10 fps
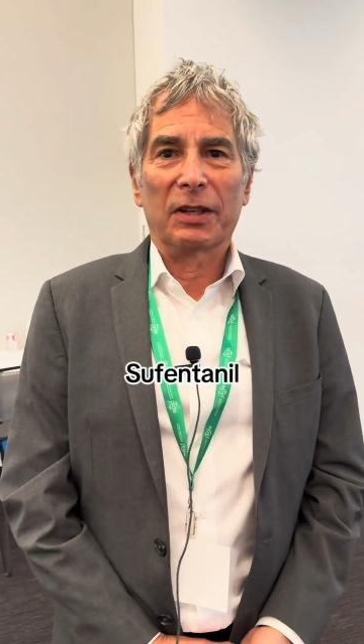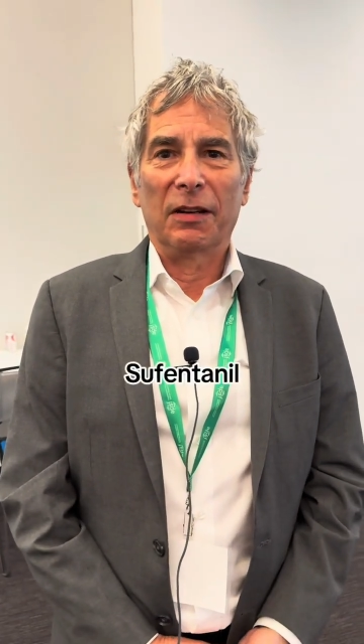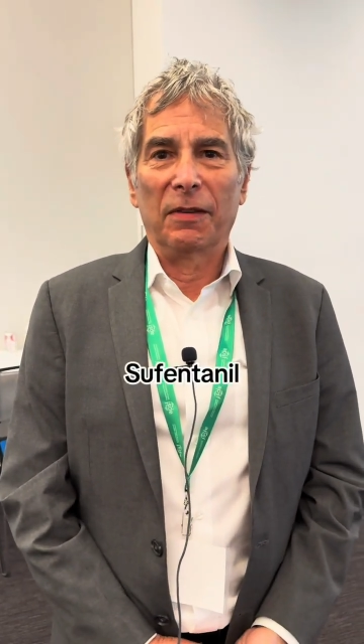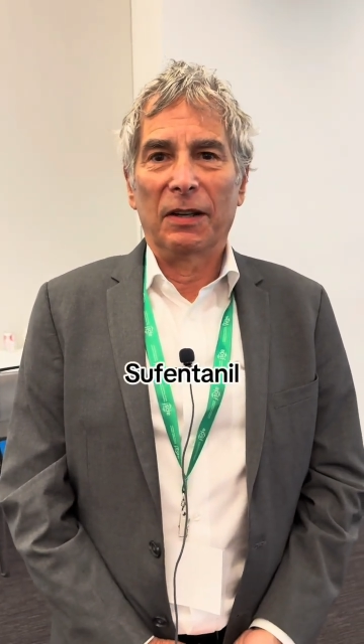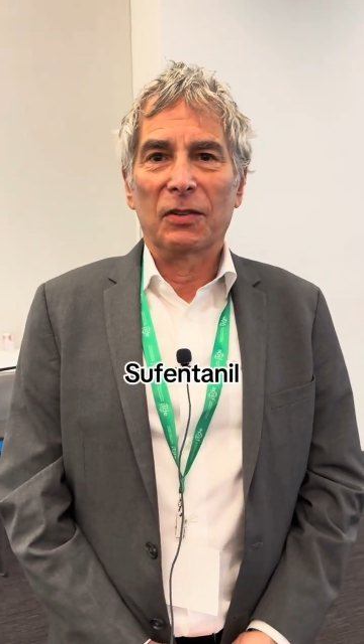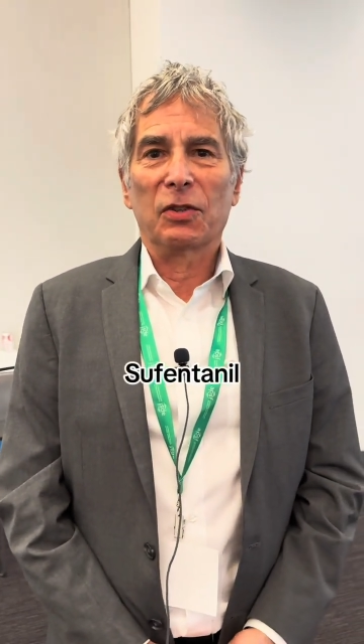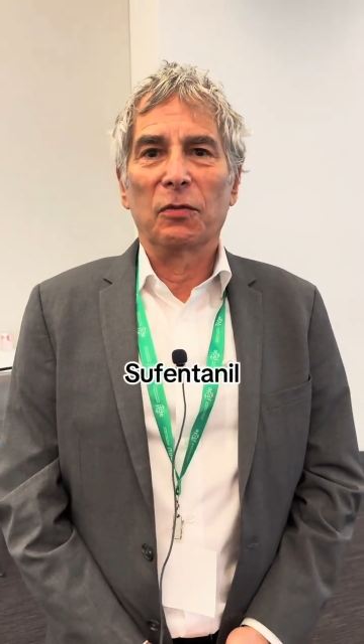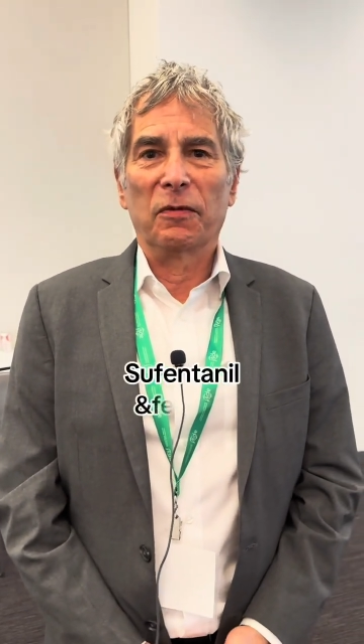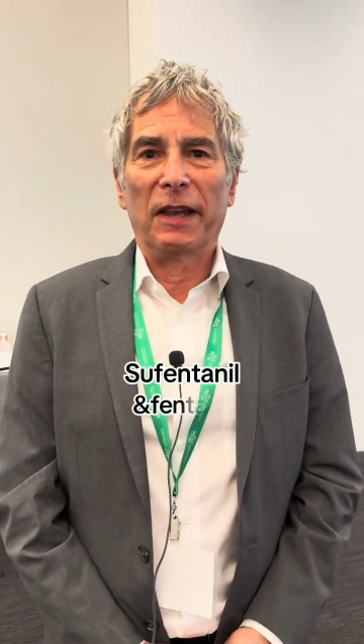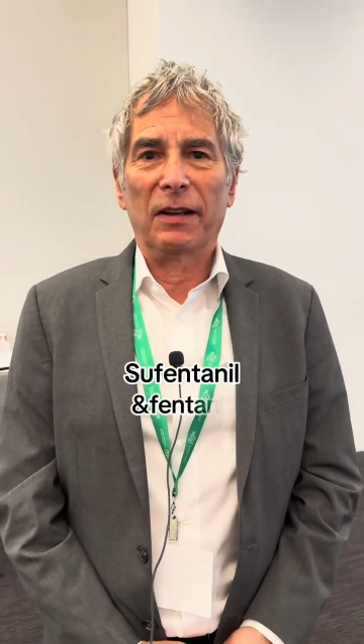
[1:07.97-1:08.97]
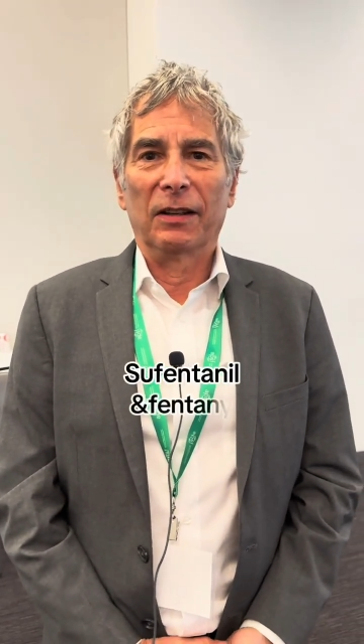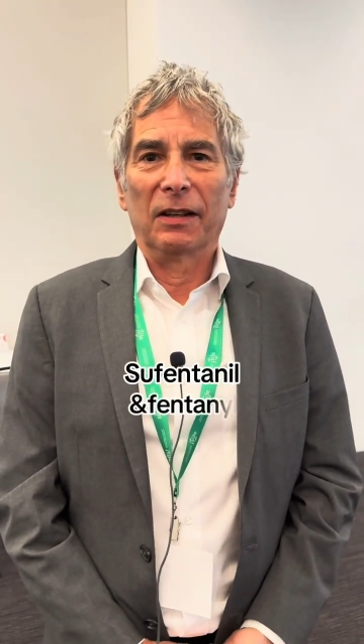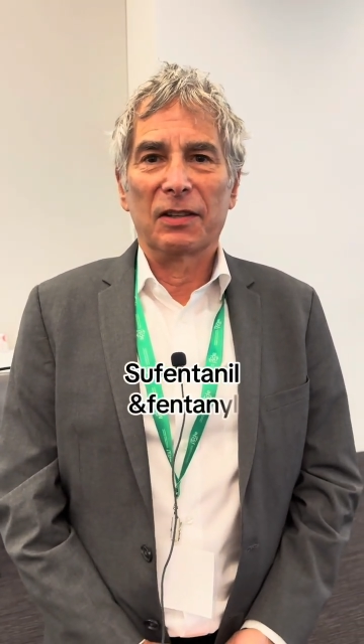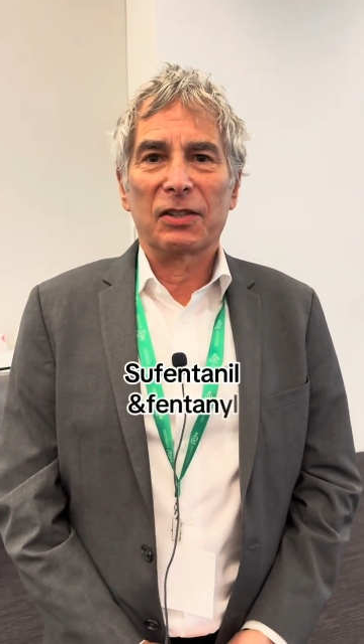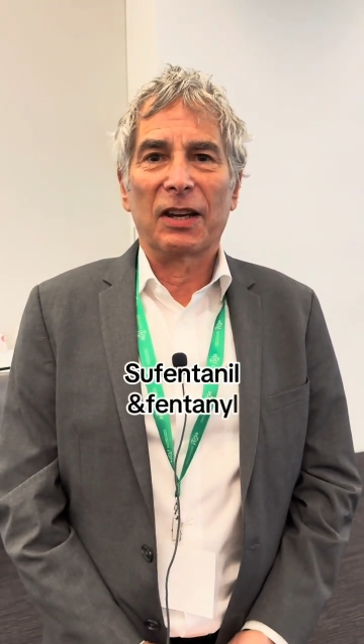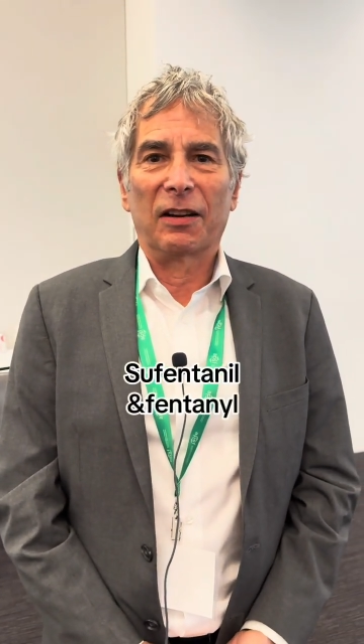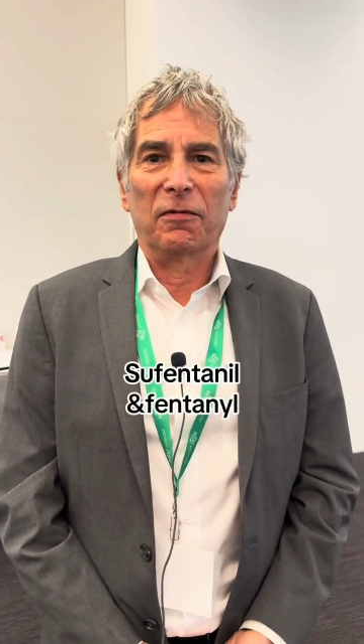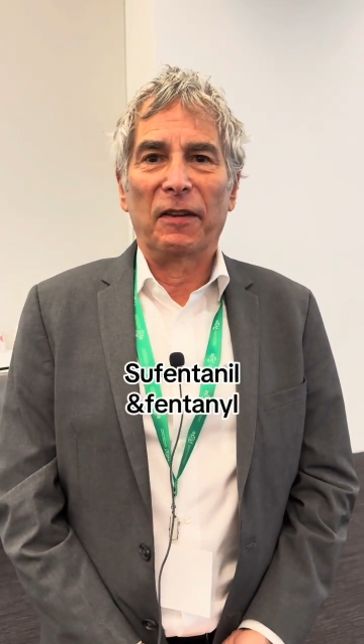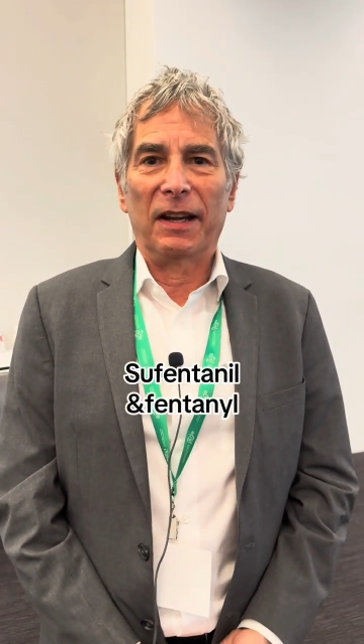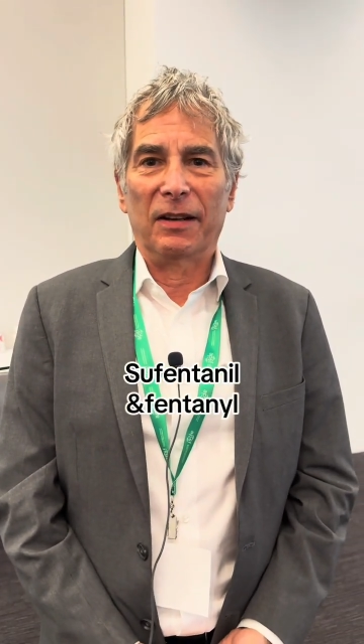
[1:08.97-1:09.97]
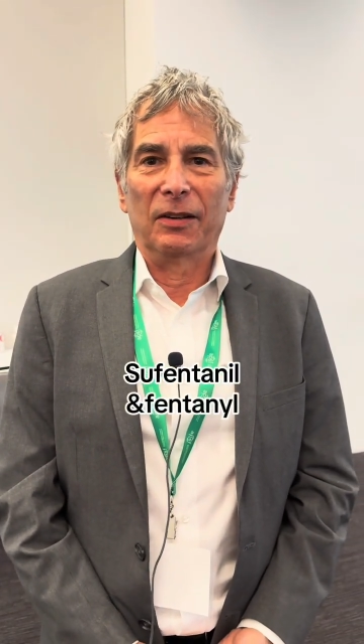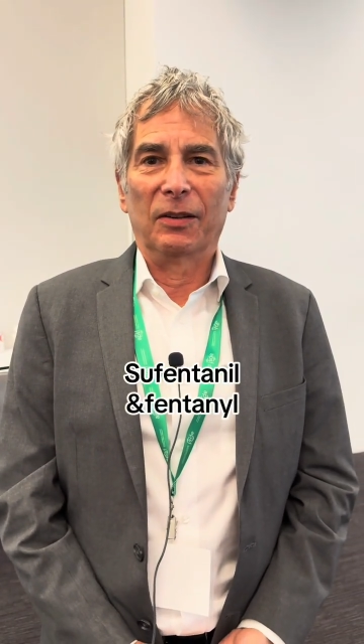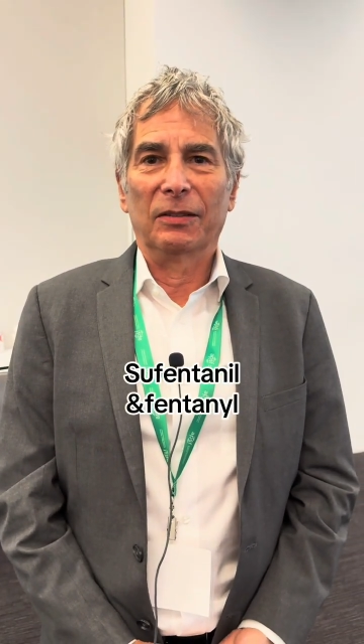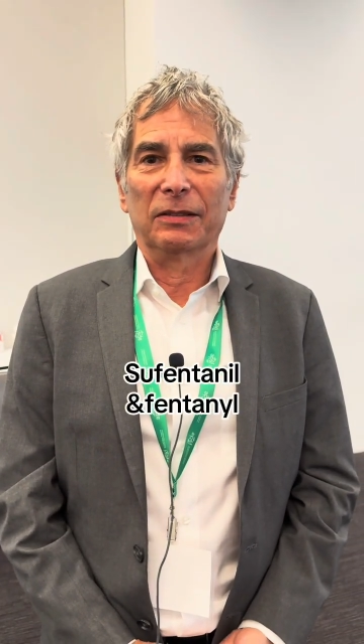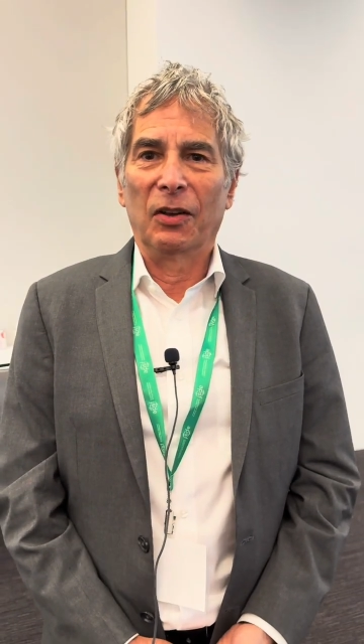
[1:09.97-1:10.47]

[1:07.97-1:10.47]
giving Sufentanil instead of fentanyl.